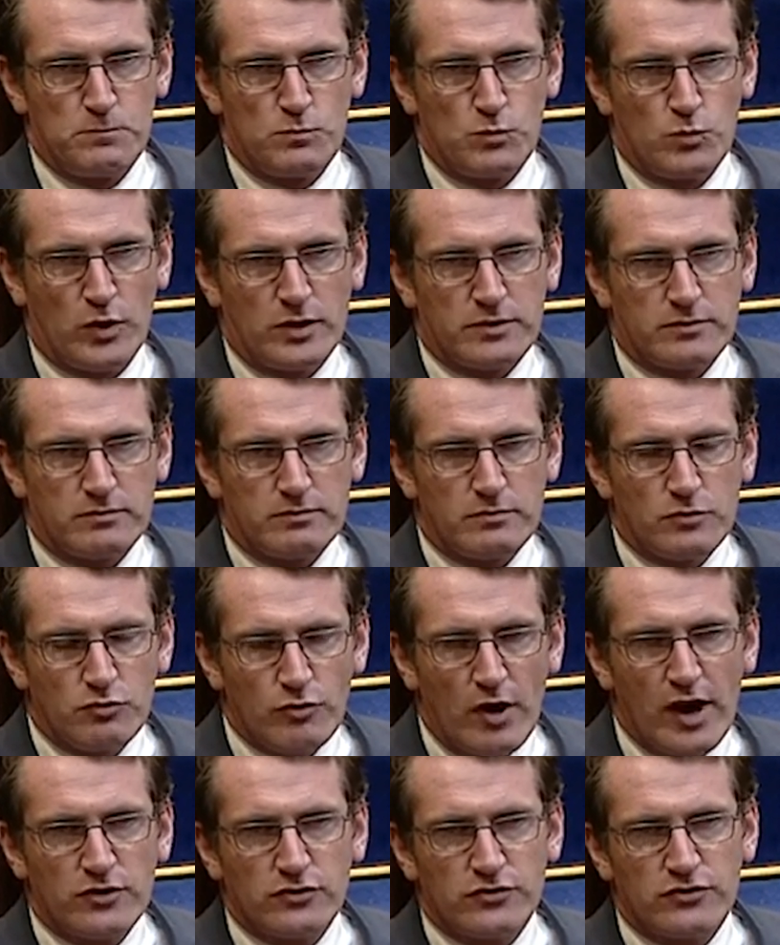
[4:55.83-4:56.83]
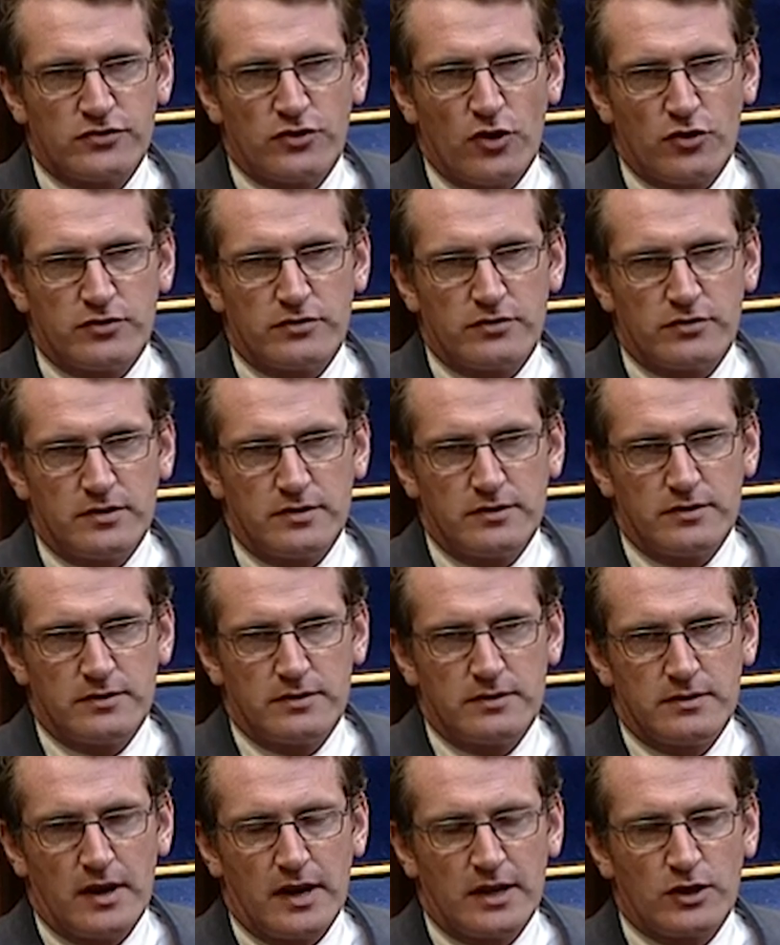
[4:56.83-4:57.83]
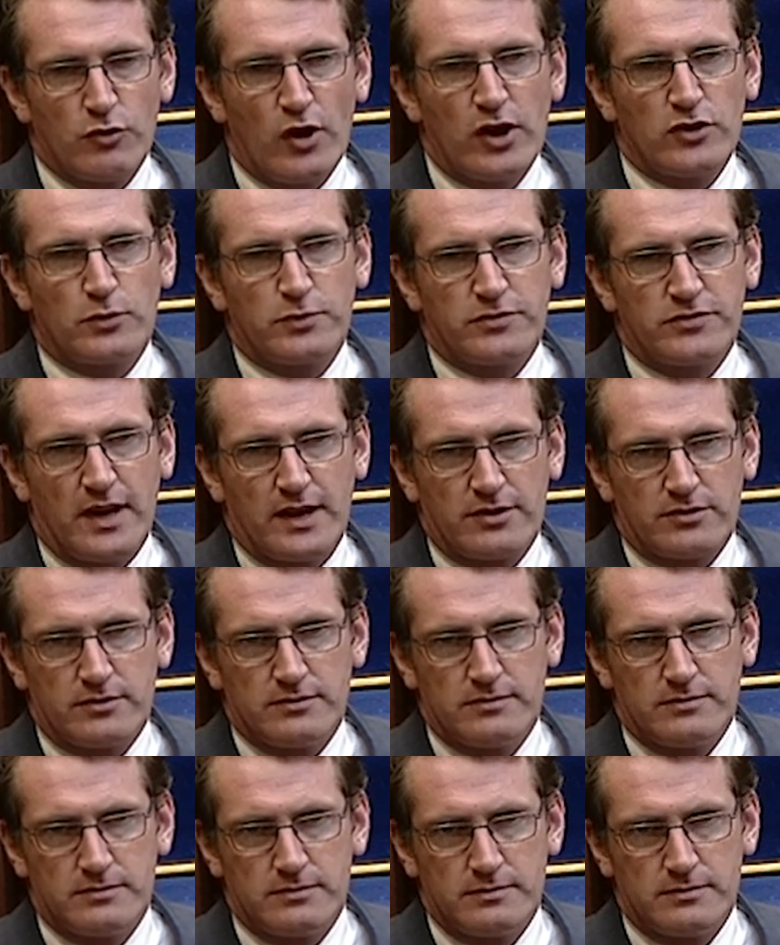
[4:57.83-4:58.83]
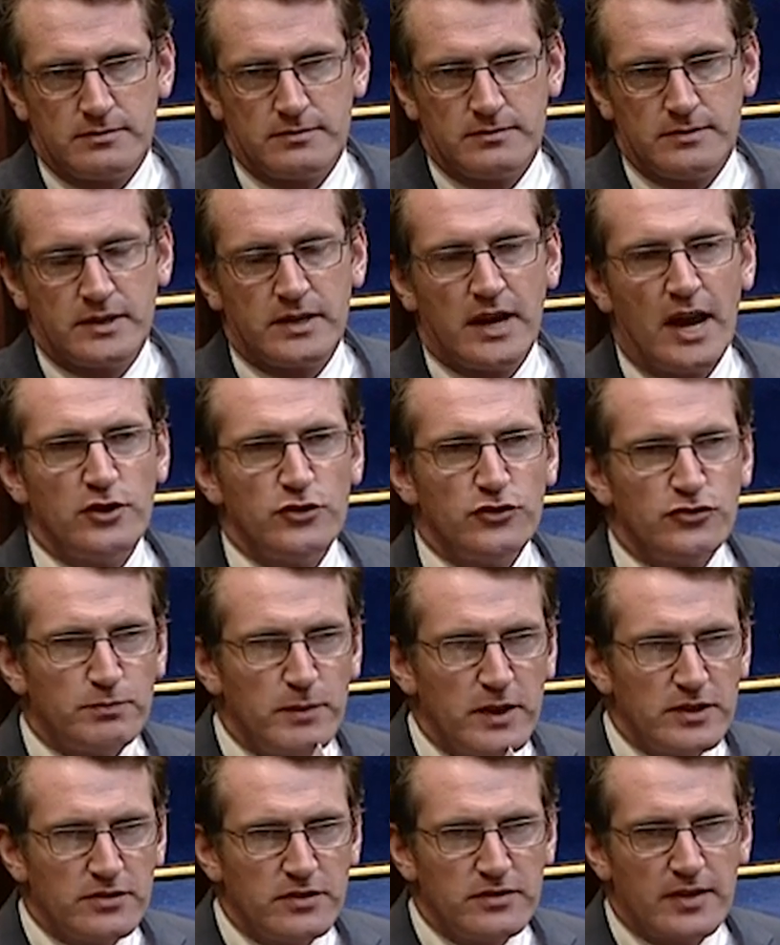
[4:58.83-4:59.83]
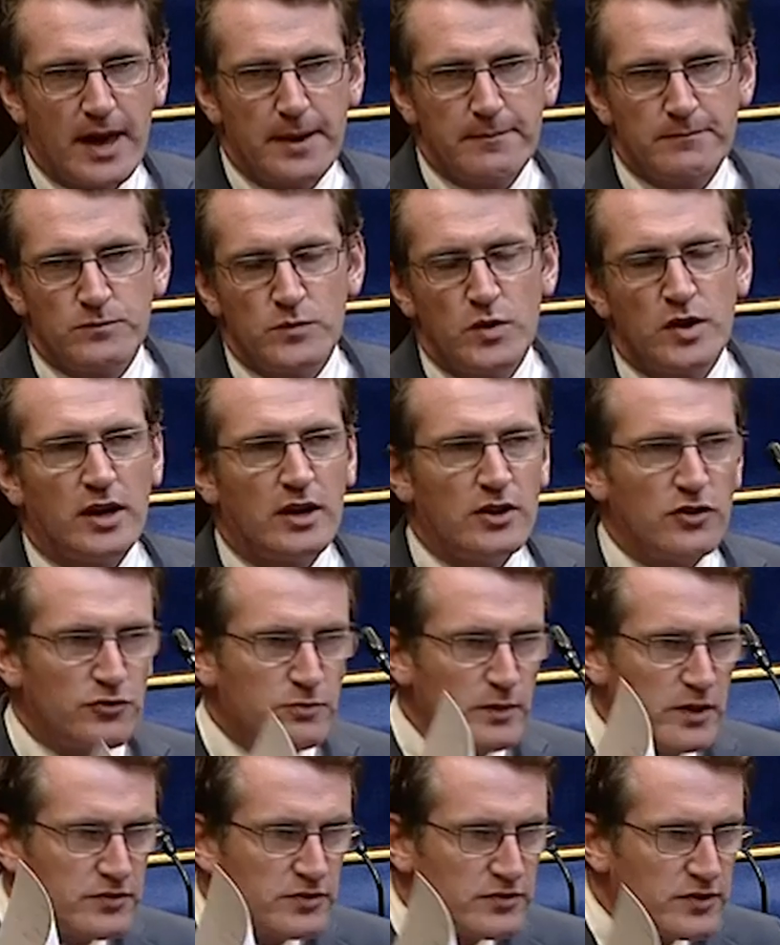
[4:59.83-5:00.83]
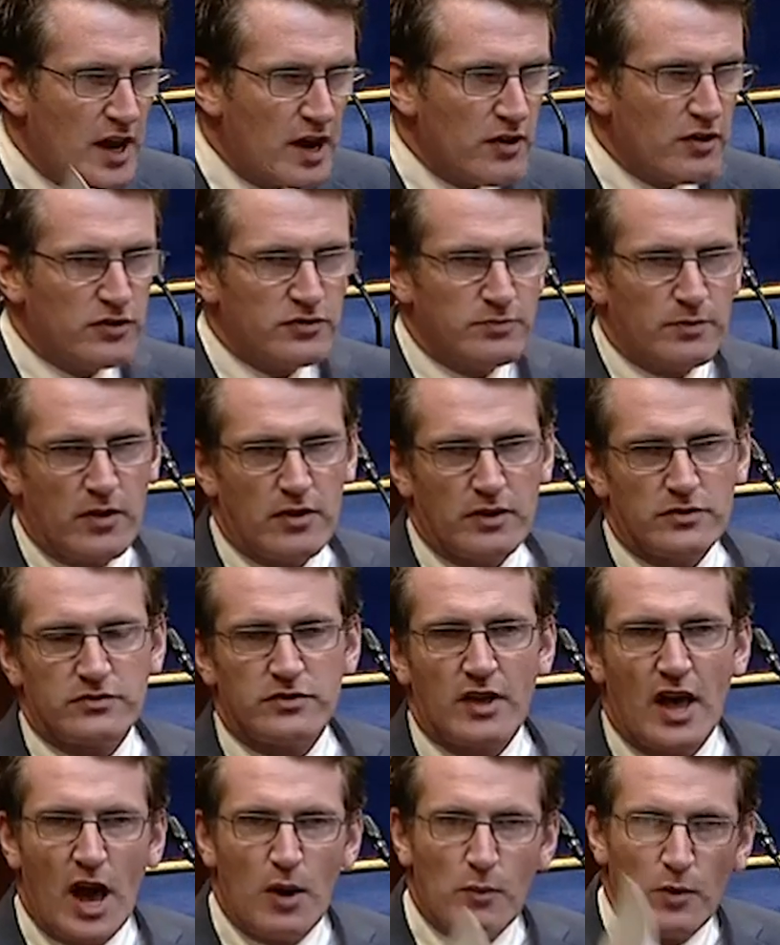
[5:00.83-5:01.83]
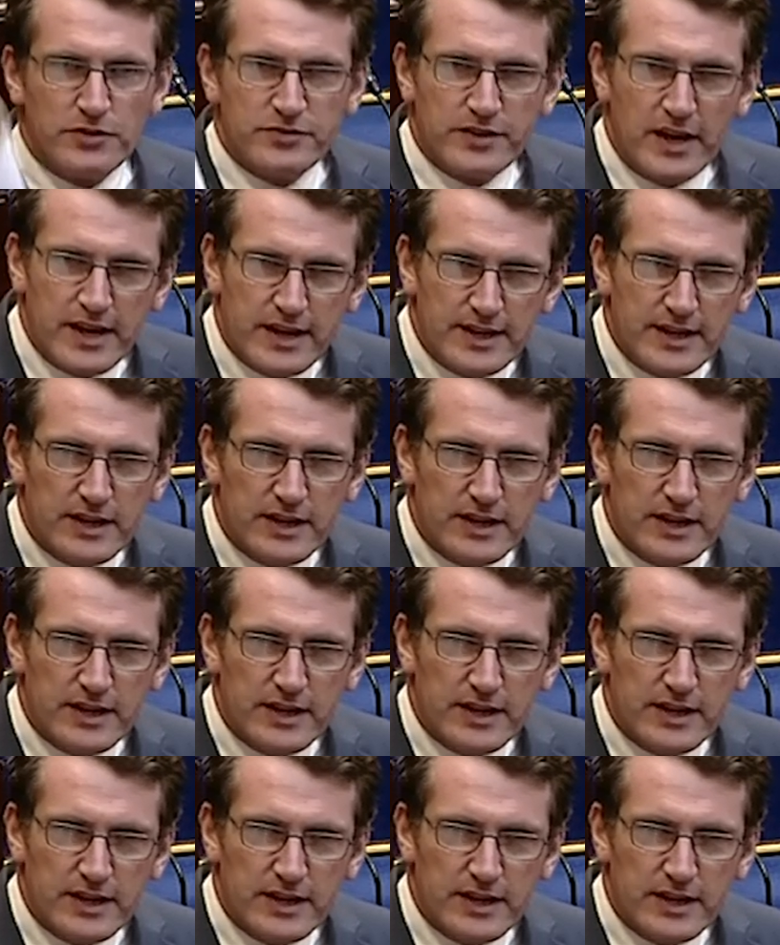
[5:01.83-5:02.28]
with great uncertainty and great upset, Can you speak to them? Can you speak to their experience and what they can